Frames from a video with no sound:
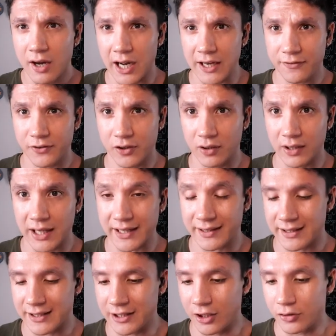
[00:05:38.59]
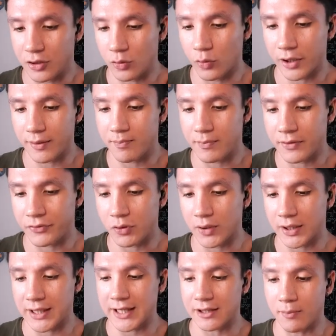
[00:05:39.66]
I feel like, you know, if you
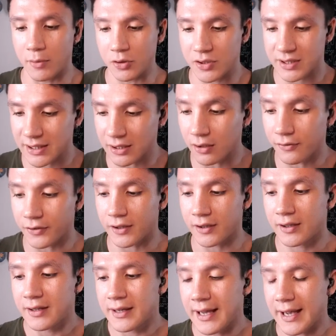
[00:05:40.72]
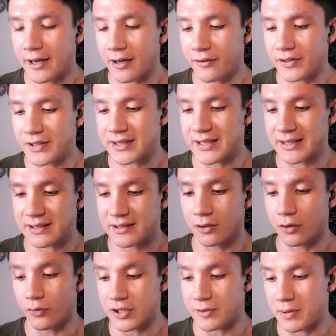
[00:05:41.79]
want to get the most silver out of it, since
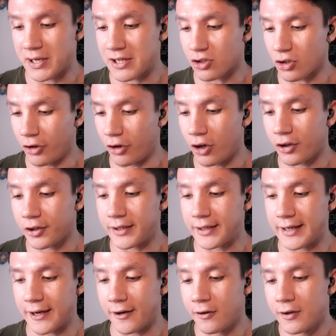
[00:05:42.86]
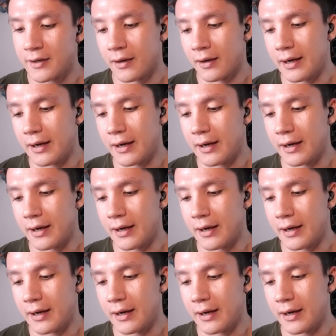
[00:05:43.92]
silver is based on honor now,